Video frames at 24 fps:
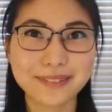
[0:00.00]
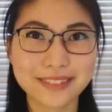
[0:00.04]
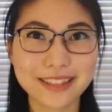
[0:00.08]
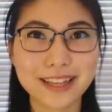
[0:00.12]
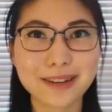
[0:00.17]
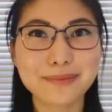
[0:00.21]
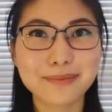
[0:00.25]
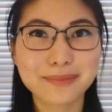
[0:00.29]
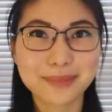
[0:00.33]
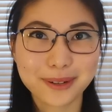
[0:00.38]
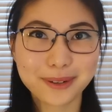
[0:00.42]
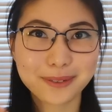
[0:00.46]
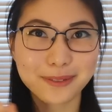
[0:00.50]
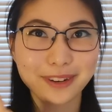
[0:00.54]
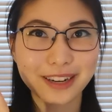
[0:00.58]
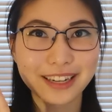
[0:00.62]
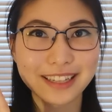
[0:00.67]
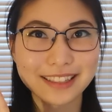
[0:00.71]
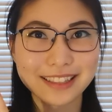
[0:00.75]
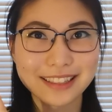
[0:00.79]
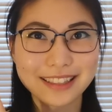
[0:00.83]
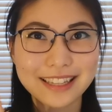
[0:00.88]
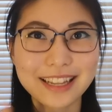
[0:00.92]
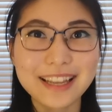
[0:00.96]
number 1,
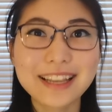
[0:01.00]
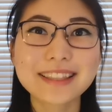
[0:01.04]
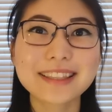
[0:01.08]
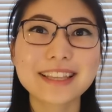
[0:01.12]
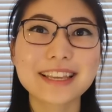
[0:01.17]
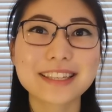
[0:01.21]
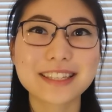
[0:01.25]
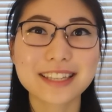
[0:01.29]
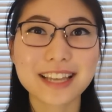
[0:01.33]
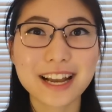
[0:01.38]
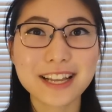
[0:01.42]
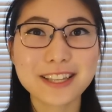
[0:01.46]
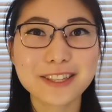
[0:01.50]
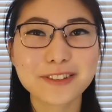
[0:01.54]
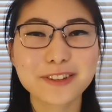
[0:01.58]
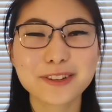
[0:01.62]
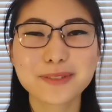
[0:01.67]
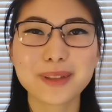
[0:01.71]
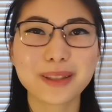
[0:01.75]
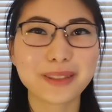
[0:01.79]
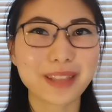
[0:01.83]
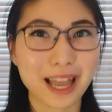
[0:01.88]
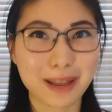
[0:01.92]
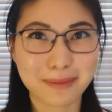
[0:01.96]
discuss group
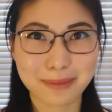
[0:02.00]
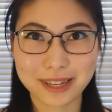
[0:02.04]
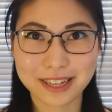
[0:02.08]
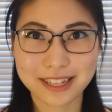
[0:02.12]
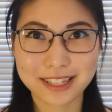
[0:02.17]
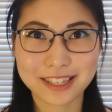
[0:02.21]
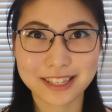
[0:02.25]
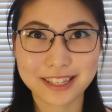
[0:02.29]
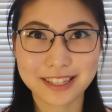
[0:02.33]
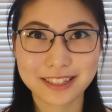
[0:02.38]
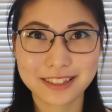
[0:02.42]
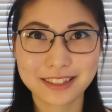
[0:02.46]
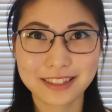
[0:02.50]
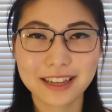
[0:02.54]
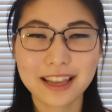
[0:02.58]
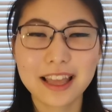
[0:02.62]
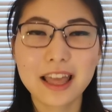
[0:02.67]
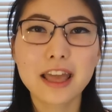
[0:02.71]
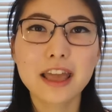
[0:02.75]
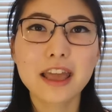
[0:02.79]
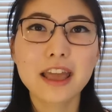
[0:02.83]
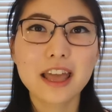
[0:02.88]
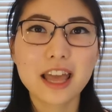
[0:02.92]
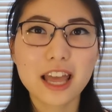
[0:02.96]
dynamics.
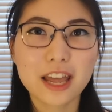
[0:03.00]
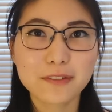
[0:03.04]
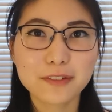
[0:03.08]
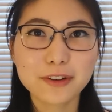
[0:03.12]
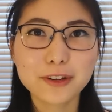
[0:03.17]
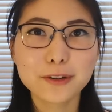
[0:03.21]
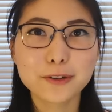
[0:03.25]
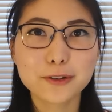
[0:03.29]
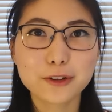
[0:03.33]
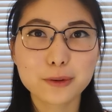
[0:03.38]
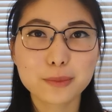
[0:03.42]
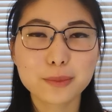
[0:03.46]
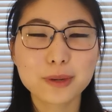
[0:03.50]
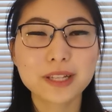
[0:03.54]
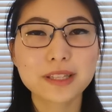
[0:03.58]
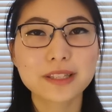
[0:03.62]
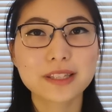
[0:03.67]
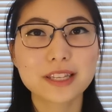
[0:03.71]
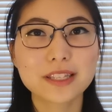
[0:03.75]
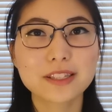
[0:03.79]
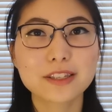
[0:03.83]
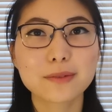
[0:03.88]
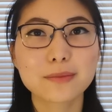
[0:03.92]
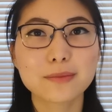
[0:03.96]
Every group
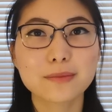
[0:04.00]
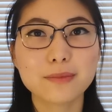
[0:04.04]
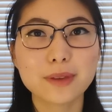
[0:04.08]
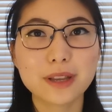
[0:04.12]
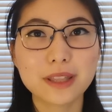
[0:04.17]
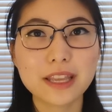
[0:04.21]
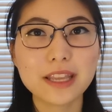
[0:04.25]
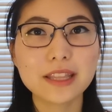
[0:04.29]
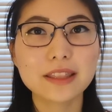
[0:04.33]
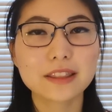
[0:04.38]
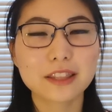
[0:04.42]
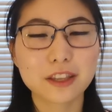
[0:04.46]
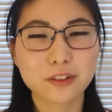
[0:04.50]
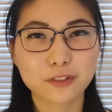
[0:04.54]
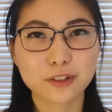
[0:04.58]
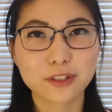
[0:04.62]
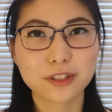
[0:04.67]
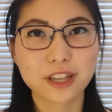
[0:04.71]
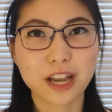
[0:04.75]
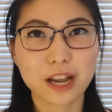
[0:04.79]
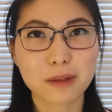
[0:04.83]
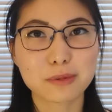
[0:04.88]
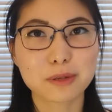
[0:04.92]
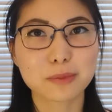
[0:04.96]
consists of many
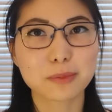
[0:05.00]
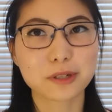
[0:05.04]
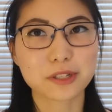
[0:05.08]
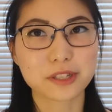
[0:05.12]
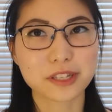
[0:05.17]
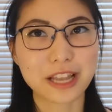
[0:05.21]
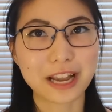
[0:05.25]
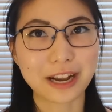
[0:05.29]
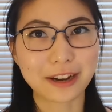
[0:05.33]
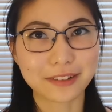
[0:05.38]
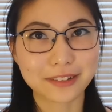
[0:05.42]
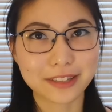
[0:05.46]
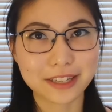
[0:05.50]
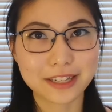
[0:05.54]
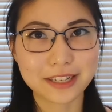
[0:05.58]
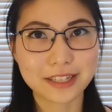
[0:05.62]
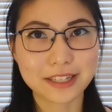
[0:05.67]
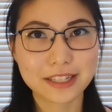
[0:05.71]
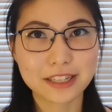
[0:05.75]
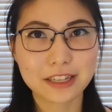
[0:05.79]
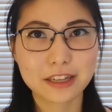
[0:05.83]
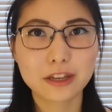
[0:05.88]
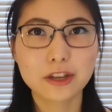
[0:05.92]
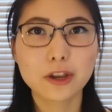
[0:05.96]
different types of
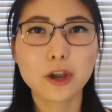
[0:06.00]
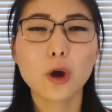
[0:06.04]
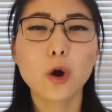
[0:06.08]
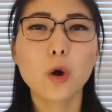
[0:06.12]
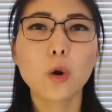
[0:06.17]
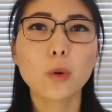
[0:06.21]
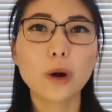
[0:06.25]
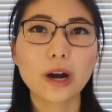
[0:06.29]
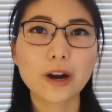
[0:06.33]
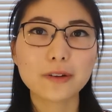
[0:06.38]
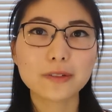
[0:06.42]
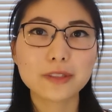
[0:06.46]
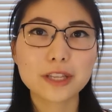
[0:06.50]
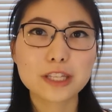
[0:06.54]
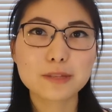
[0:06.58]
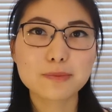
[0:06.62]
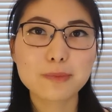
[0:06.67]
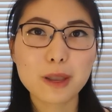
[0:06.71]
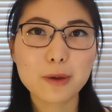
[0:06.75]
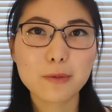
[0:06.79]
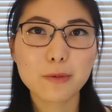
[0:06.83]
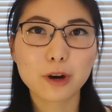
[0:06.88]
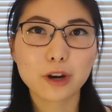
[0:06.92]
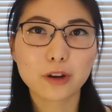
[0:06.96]
personalities. While this
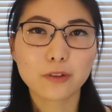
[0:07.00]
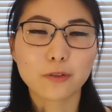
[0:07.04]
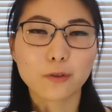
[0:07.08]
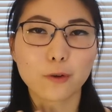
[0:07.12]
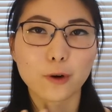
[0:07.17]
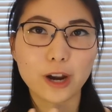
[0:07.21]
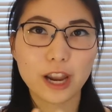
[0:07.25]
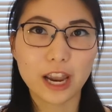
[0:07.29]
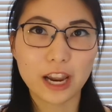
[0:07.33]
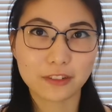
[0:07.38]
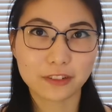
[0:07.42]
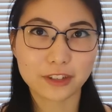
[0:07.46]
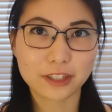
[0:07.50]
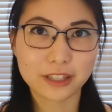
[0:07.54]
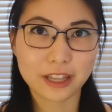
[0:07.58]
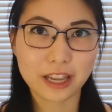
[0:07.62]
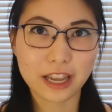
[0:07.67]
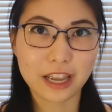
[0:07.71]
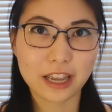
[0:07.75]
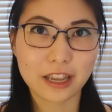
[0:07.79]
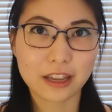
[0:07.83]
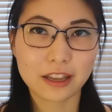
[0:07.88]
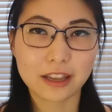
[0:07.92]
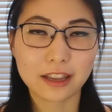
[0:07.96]
may work for
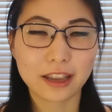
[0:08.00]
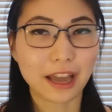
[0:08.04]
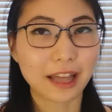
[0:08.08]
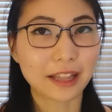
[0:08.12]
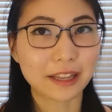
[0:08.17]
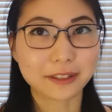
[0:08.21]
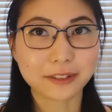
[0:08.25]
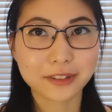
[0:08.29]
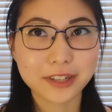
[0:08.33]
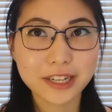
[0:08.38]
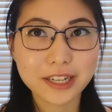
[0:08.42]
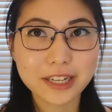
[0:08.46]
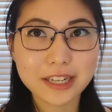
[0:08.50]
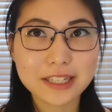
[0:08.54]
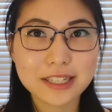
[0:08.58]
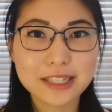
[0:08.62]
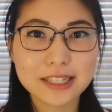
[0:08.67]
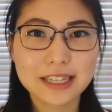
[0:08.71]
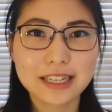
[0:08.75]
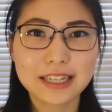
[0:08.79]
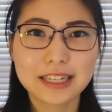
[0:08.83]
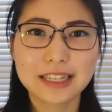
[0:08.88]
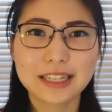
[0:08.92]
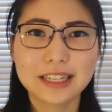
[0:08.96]
everyday
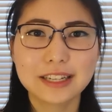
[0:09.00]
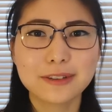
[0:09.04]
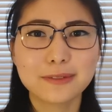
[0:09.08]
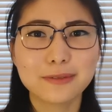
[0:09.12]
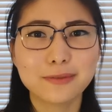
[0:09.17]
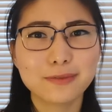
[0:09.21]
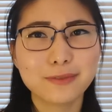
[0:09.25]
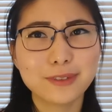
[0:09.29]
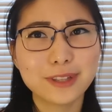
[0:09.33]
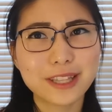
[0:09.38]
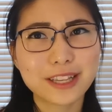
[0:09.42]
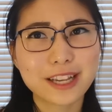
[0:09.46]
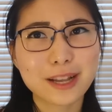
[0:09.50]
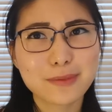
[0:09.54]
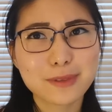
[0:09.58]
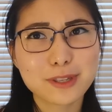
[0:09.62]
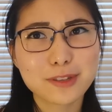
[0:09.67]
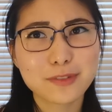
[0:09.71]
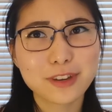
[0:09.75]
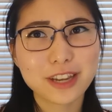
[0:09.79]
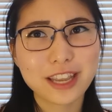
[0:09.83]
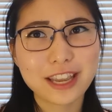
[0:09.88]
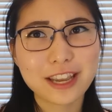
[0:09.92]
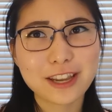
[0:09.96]
gatherings, when it comes
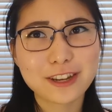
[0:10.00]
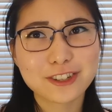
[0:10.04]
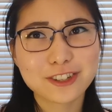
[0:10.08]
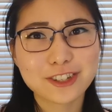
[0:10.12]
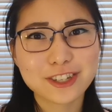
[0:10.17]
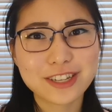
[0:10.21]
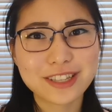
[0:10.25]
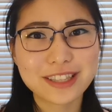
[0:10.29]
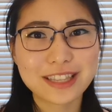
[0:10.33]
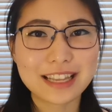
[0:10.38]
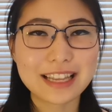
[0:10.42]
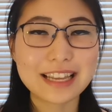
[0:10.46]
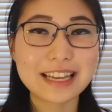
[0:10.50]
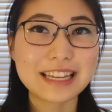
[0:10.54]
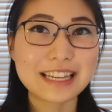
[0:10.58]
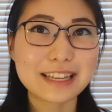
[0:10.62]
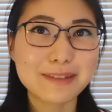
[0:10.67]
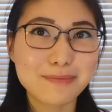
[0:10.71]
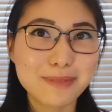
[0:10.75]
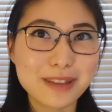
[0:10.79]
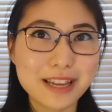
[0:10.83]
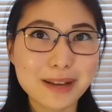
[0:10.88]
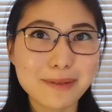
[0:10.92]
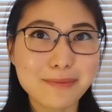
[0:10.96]
to vacation, it
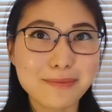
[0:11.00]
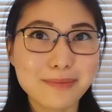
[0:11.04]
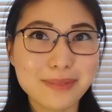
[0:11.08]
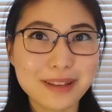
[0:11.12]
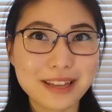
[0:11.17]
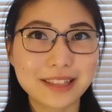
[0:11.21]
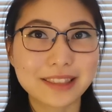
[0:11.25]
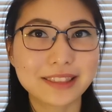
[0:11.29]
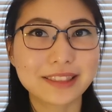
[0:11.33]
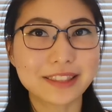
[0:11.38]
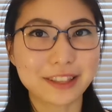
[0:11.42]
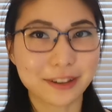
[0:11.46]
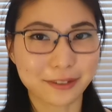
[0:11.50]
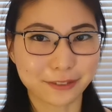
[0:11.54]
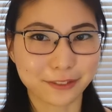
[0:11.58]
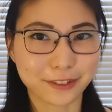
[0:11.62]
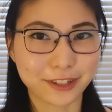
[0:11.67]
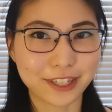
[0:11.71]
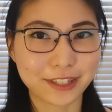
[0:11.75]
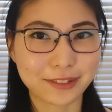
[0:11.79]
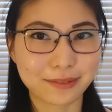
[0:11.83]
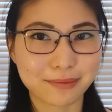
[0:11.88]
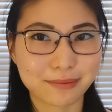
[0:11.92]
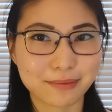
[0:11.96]
could be a bit
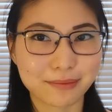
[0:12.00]
different.